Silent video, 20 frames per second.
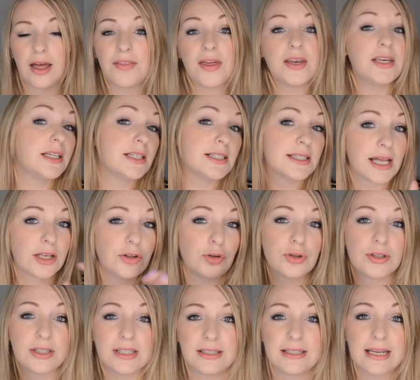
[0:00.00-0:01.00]
and then you can stand
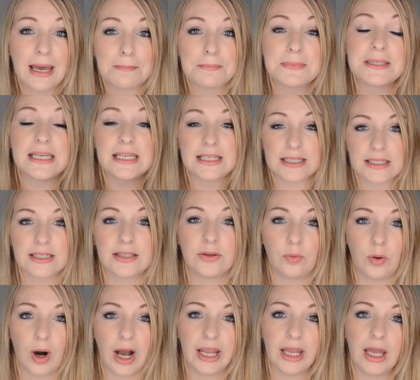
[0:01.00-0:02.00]
your stems into the
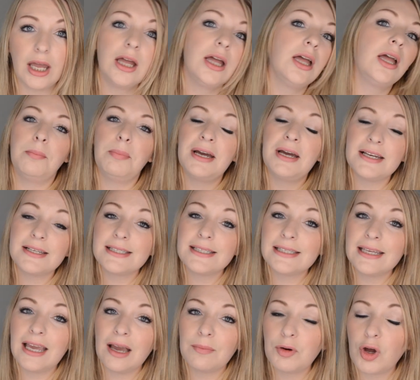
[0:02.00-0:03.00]
wire.
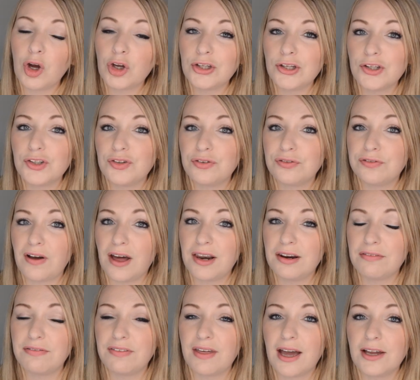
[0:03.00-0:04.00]
Personally I'm not a huge fan
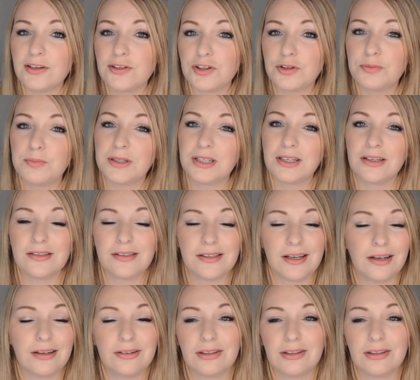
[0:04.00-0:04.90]
of that just because I